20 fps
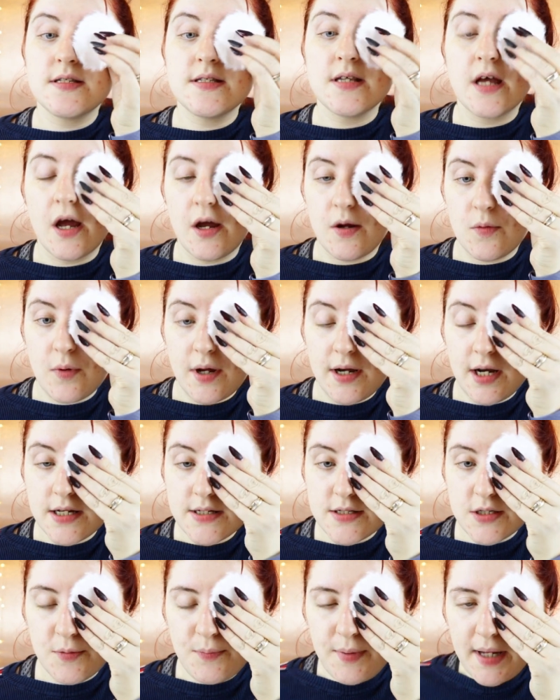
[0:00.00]
so when I
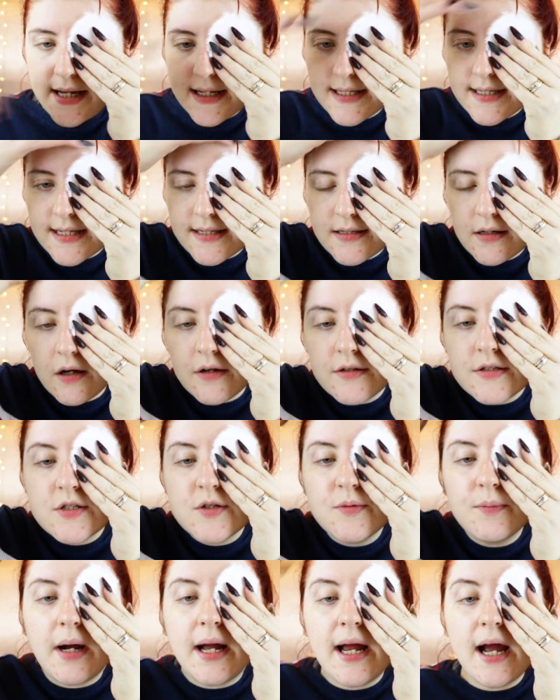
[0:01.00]
do place this
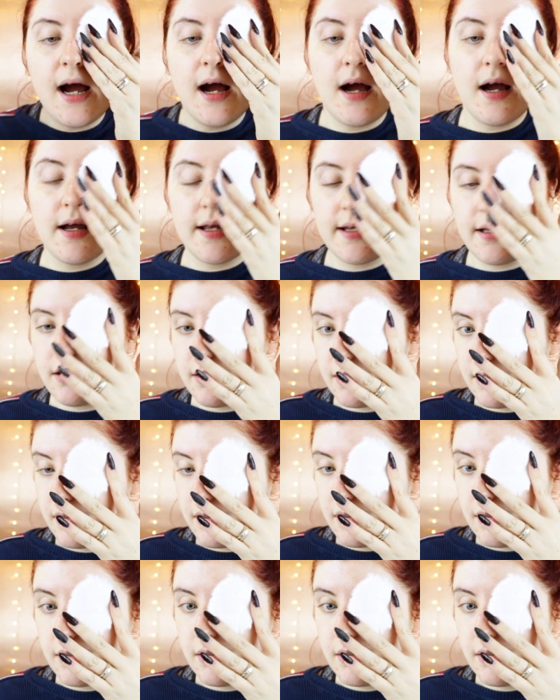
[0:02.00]
onto my eye,